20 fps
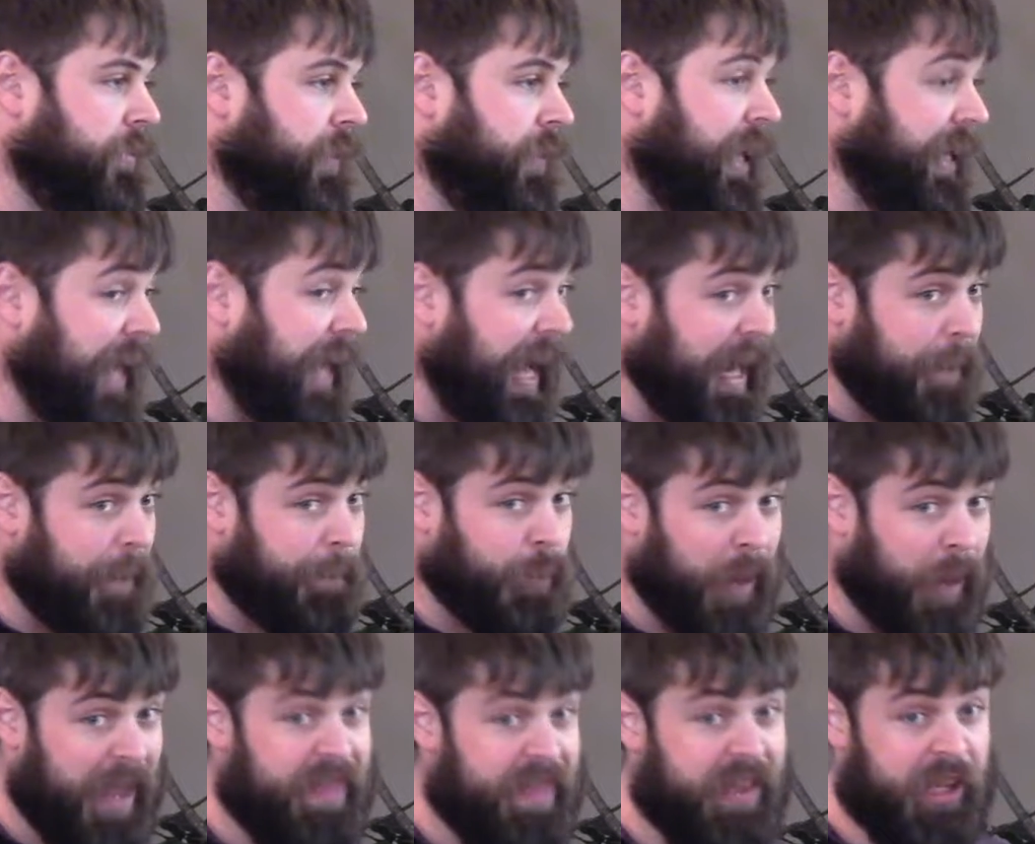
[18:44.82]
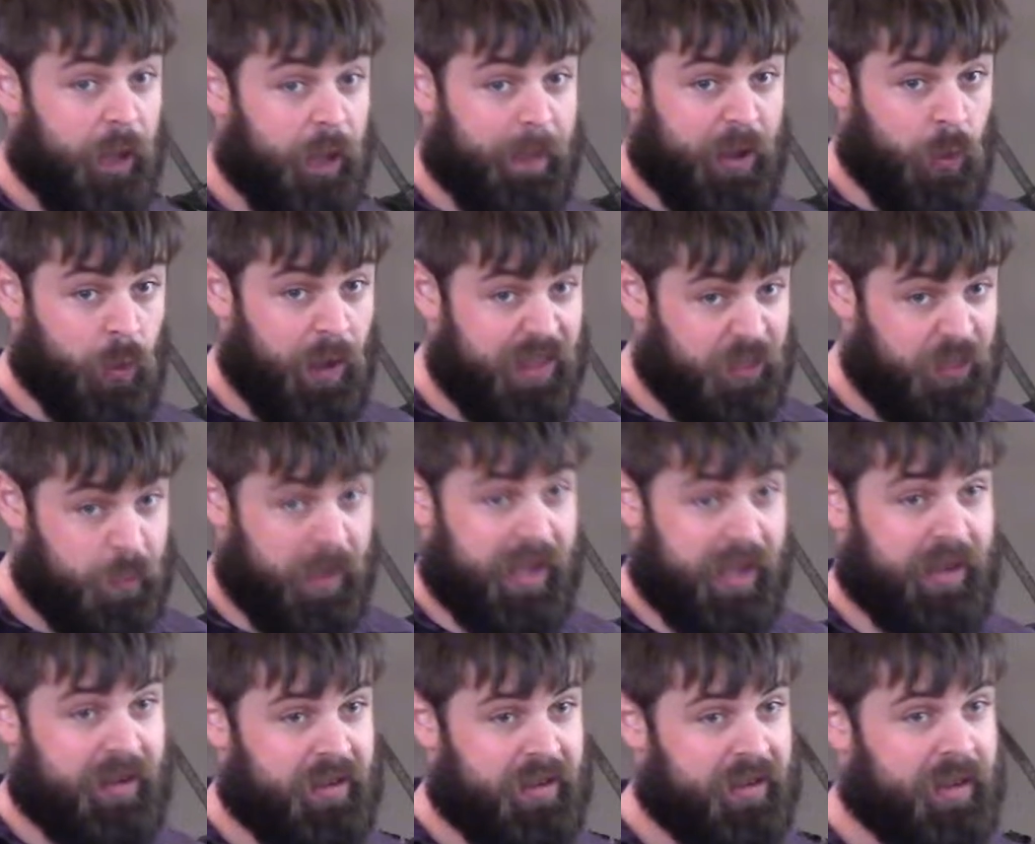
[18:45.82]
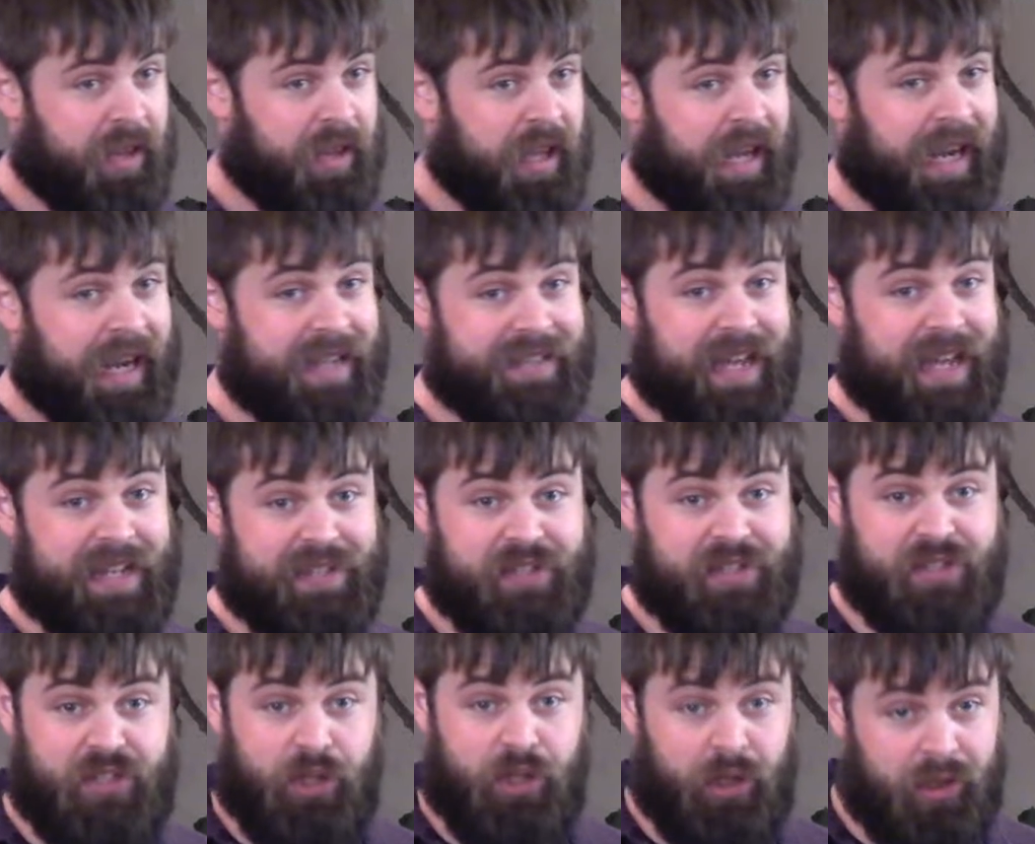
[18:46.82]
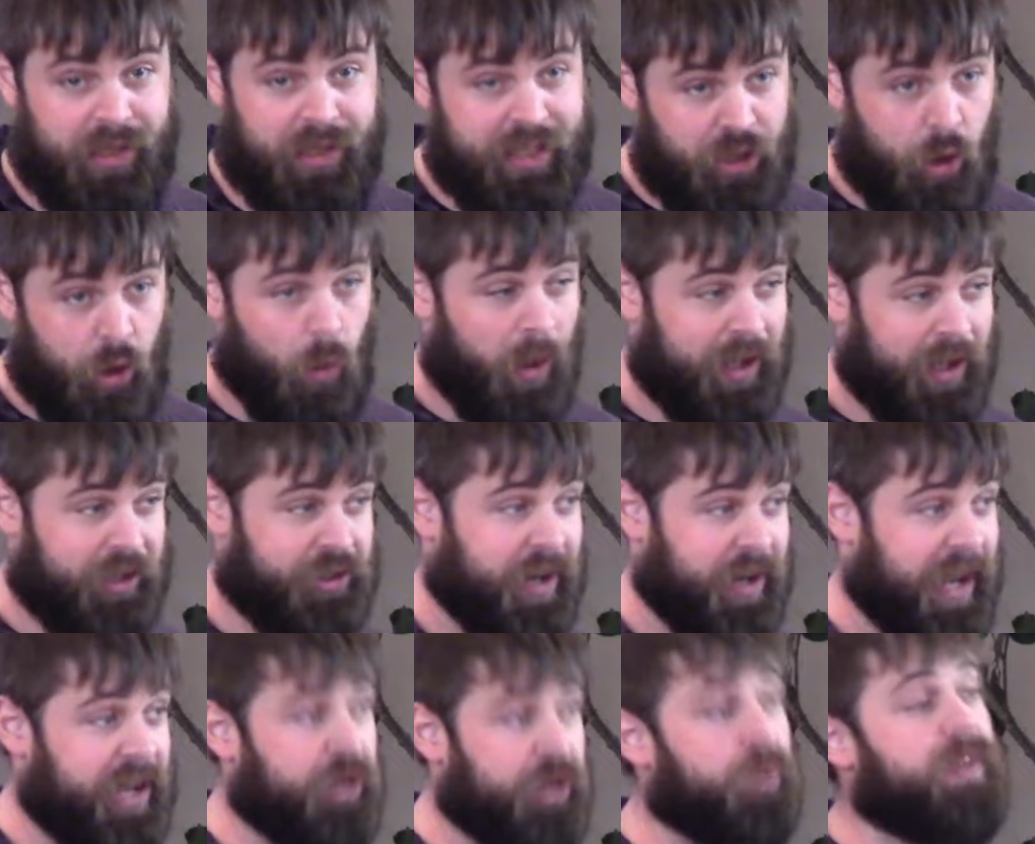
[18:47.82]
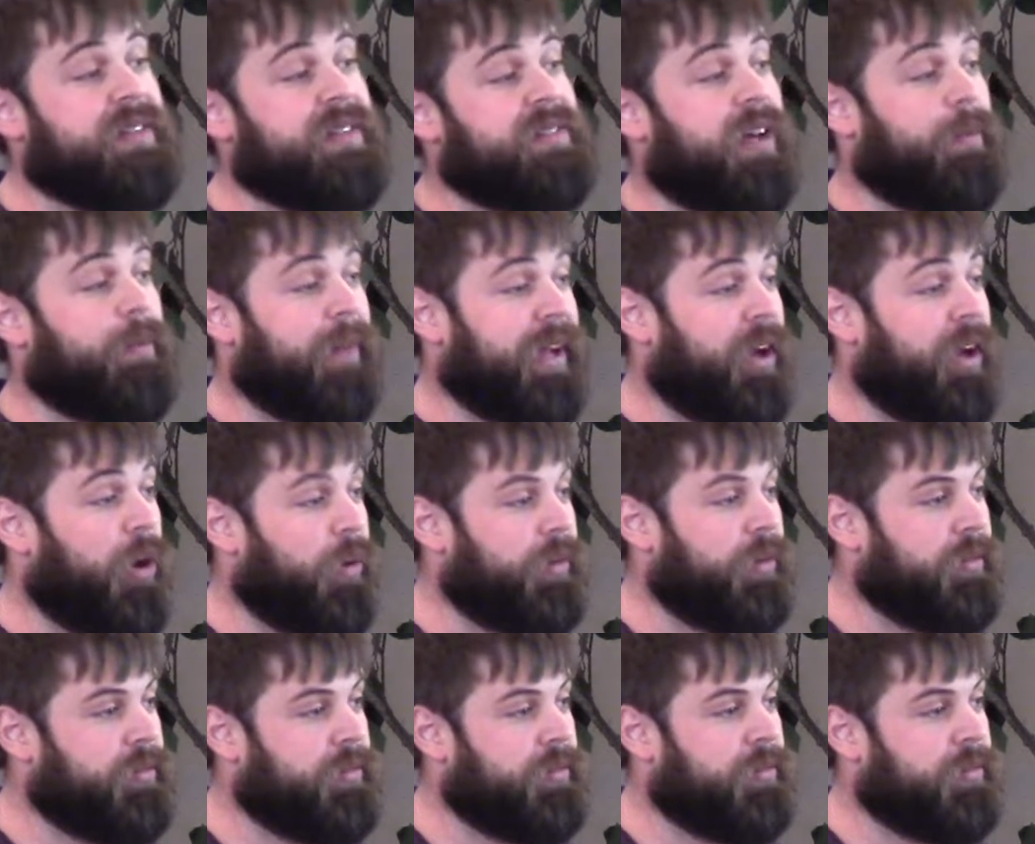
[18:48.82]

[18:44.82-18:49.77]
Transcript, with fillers: And God, I pray that you'll be with me because I certainly don't want to try and do this on my own.